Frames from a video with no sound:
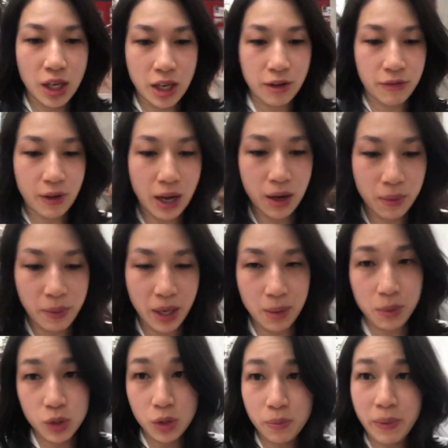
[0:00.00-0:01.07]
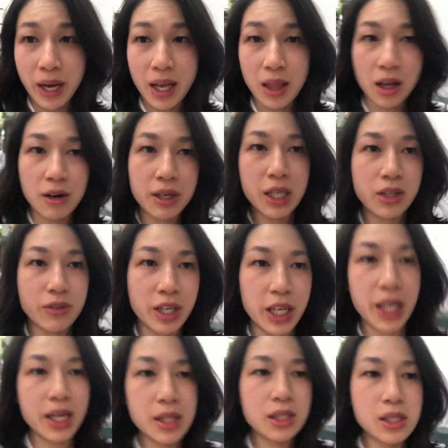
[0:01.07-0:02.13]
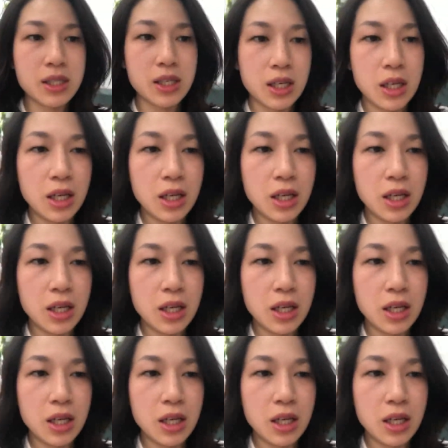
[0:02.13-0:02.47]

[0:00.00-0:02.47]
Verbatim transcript: if I'll be able to buy a lot of ingredients